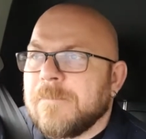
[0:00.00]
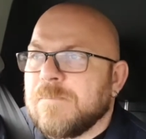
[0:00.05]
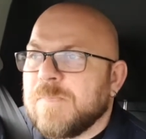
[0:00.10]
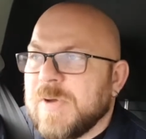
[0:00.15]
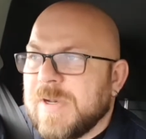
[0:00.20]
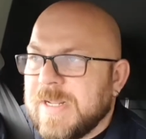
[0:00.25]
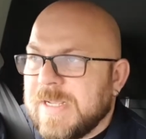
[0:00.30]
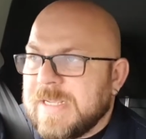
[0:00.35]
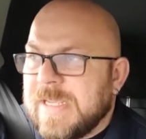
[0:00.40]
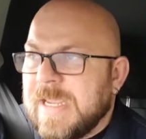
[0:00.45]

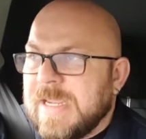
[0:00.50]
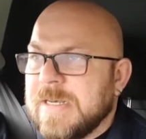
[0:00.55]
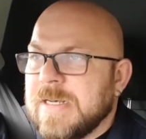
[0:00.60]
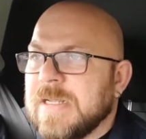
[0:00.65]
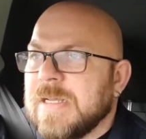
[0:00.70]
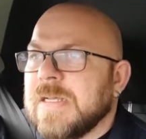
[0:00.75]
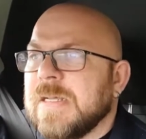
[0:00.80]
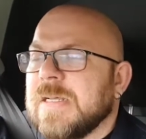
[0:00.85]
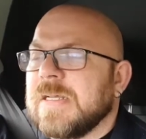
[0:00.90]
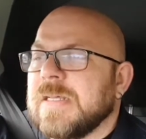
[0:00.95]
But again,
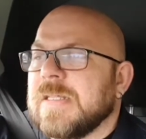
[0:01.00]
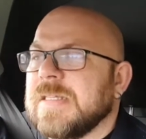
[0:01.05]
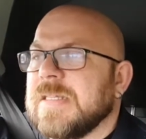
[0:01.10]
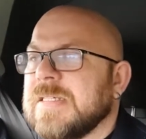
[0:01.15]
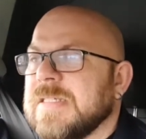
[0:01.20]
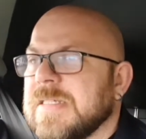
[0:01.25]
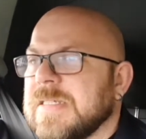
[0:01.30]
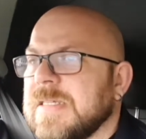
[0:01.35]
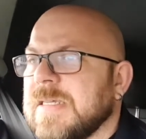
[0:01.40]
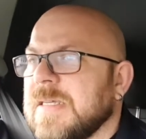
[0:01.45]

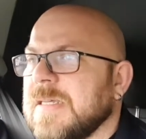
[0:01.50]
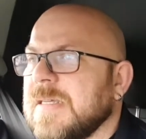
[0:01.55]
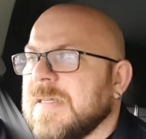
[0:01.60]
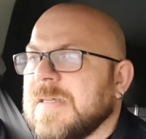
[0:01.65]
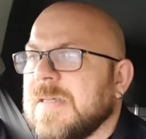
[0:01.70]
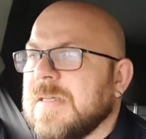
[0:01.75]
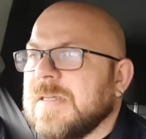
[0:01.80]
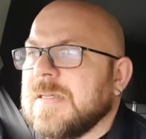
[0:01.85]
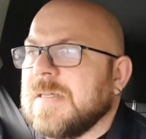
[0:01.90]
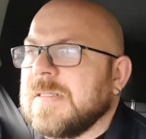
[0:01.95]
this is
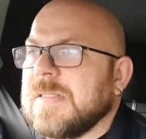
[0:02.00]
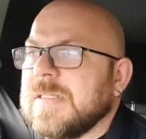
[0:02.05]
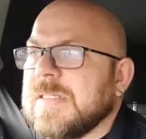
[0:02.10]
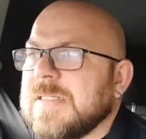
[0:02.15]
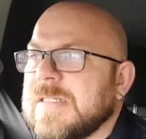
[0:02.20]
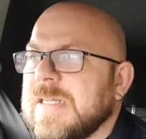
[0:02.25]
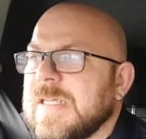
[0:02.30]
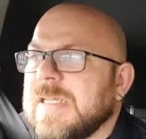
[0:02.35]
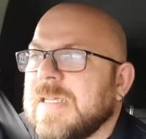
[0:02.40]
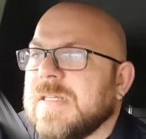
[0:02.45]
the
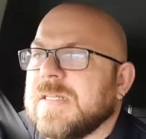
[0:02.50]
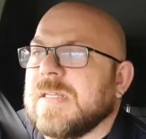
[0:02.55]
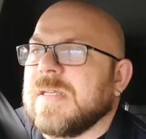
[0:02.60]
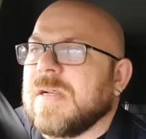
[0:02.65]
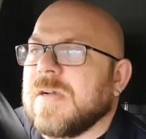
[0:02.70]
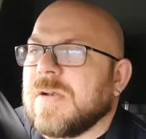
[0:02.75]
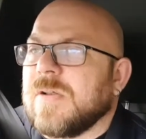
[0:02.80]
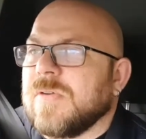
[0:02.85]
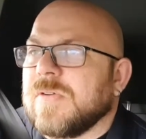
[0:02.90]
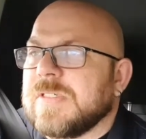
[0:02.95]
state
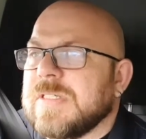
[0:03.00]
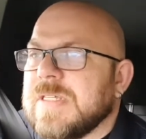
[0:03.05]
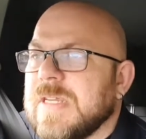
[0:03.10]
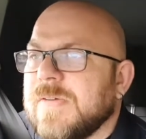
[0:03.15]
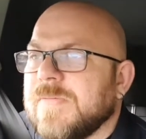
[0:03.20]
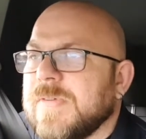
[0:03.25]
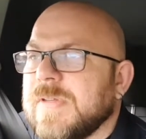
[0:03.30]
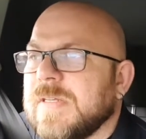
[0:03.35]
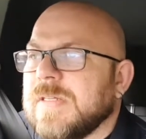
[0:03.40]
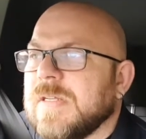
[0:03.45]
are closing
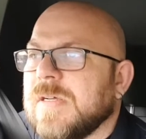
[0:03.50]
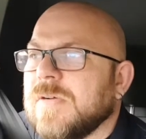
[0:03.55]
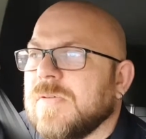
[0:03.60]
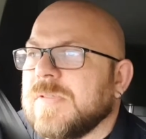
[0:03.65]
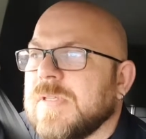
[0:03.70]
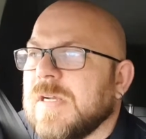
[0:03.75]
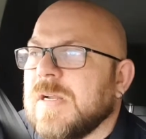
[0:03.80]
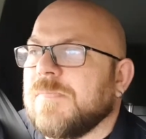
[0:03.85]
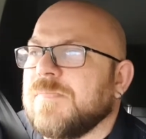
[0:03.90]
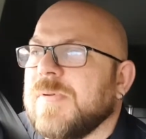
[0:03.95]
everything
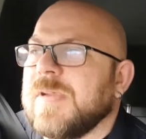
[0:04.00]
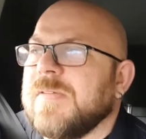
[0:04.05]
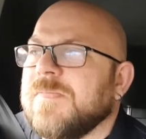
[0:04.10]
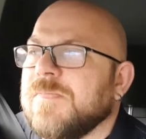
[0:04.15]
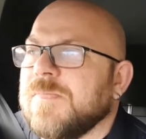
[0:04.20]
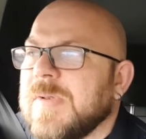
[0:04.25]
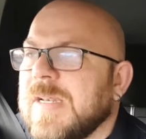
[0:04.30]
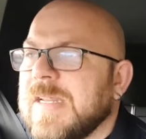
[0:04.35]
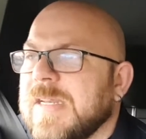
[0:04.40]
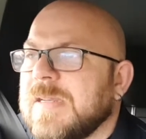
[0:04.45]
down. They're not
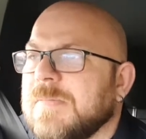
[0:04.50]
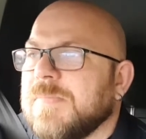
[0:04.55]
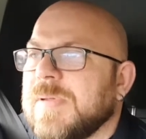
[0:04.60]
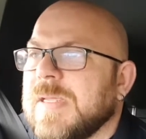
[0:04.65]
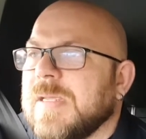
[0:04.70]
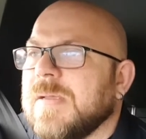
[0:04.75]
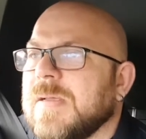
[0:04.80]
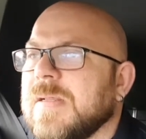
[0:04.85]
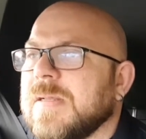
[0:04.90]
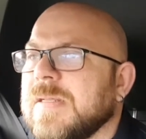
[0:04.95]
even
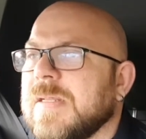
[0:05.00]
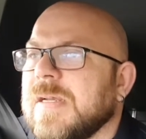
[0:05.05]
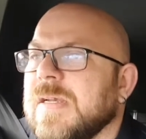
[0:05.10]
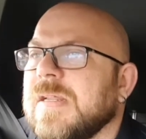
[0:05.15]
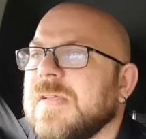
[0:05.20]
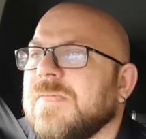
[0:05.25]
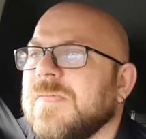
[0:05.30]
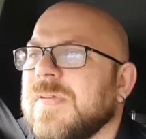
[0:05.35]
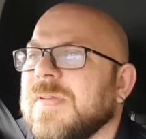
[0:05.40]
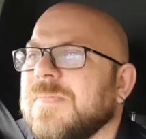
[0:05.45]

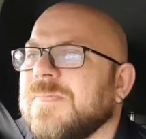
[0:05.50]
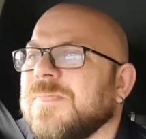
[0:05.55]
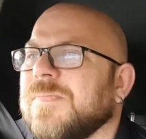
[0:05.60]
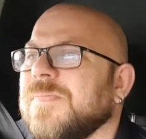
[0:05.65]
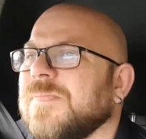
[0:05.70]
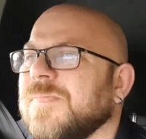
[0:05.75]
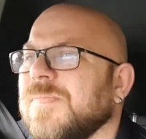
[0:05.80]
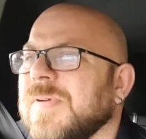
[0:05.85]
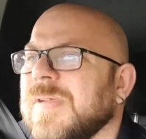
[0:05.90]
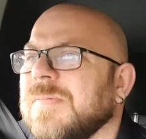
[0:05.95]

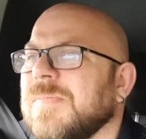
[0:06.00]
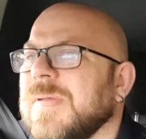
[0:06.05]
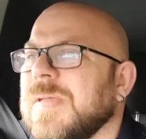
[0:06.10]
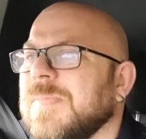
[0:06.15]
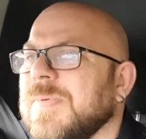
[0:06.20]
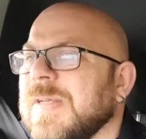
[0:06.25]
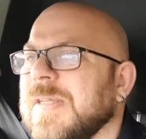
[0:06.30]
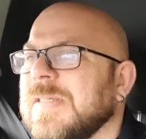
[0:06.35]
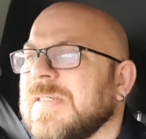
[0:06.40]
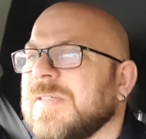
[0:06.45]
bringing
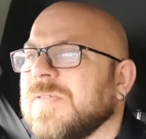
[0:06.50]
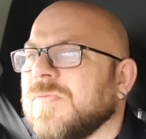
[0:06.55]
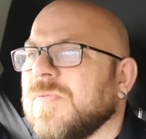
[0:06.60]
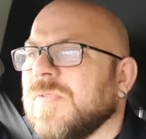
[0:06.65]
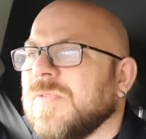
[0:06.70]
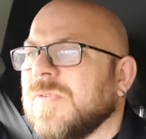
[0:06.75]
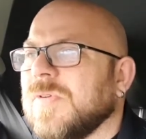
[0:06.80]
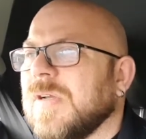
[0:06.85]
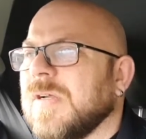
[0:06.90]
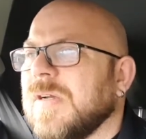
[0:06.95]
people into
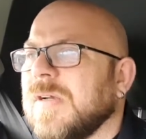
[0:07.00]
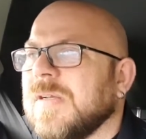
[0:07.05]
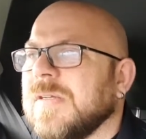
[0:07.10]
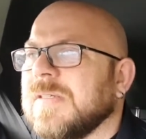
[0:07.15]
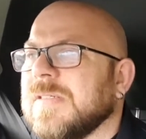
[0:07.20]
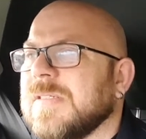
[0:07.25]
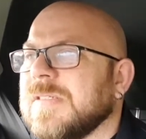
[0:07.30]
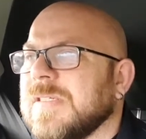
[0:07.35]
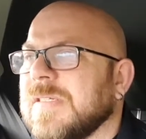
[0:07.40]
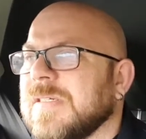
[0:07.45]
rural
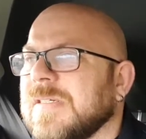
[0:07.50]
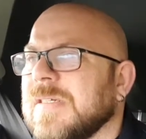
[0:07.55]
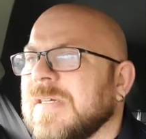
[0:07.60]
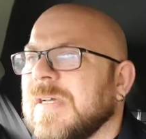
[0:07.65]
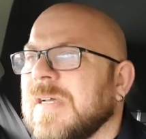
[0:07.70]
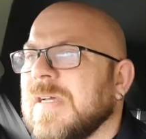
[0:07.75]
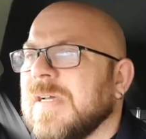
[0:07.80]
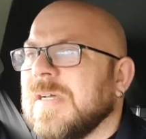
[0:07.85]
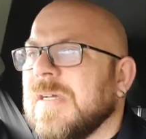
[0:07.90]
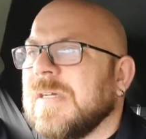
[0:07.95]
Ireland to
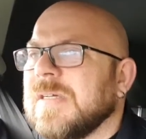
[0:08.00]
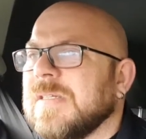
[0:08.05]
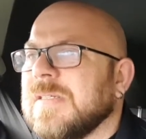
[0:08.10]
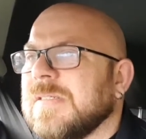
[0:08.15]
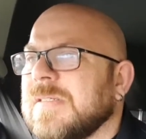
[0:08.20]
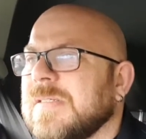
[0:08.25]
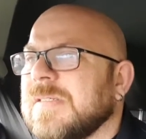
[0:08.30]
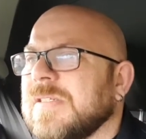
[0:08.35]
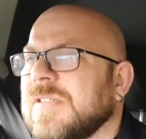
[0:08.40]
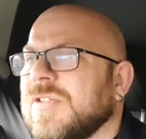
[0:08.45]

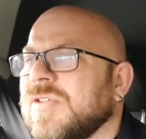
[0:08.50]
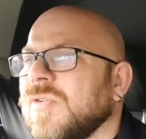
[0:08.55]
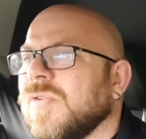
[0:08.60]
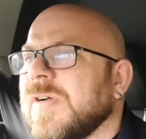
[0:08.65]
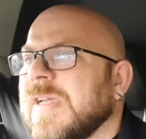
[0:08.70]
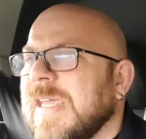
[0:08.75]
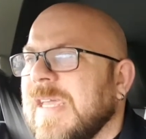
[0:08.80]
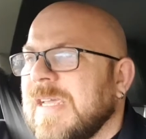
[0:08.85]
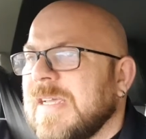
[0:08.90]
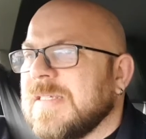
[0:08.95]

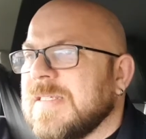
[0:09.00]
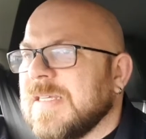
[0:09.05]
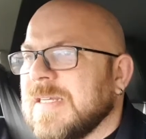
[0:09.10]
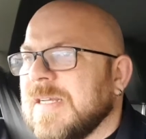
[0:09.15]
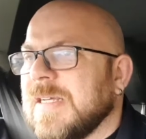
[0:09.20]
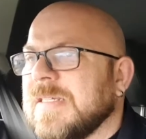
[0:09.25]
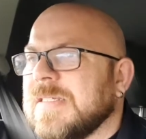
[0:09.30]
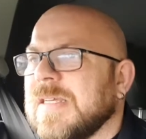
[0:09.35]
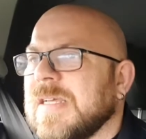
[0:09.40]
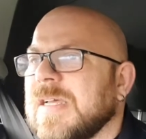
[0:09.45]
showcase
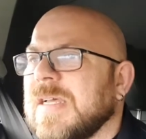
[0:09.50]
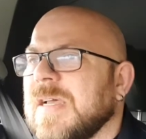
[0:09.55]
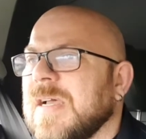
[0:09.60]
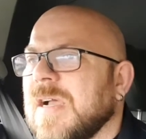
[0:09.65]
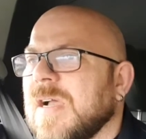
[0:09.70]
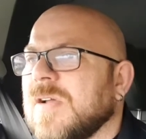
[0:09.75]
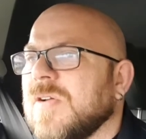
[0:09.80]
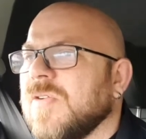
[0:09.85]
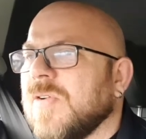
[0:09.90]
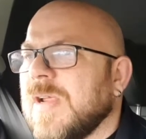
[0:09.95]
it as
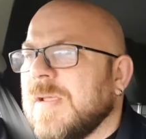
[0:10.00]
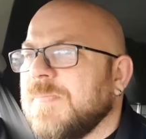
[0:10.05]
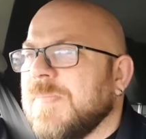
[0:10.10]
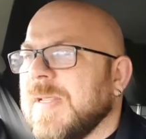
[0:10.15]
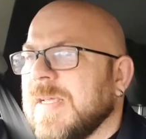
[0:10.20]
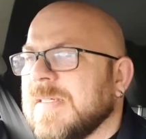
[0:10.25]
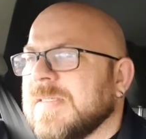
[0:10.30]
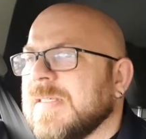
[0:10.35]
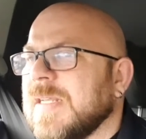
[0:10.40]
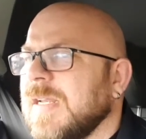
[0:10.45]
a great
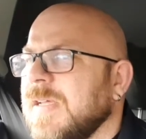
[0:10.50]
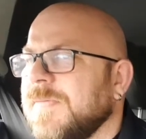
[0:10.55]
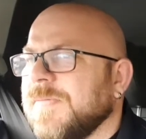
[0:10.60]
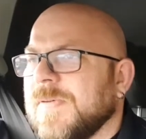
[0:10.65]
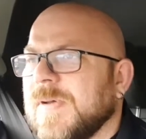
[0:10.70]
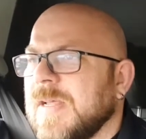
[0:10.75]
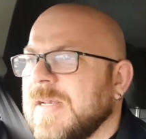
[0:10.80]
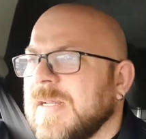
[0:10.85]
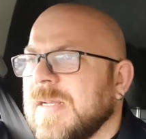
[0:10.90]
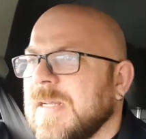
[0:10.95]
place to live,
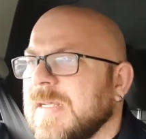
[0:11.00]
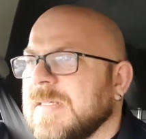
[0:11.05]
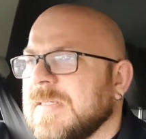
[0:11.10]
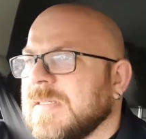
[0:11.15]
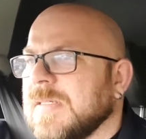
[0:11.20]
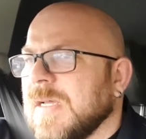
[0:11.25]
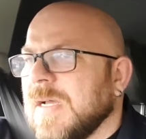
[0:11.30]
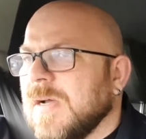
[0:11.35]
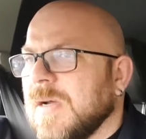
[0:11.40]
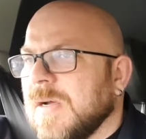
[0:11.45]
and it
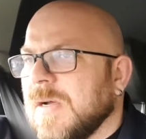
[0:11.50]
is.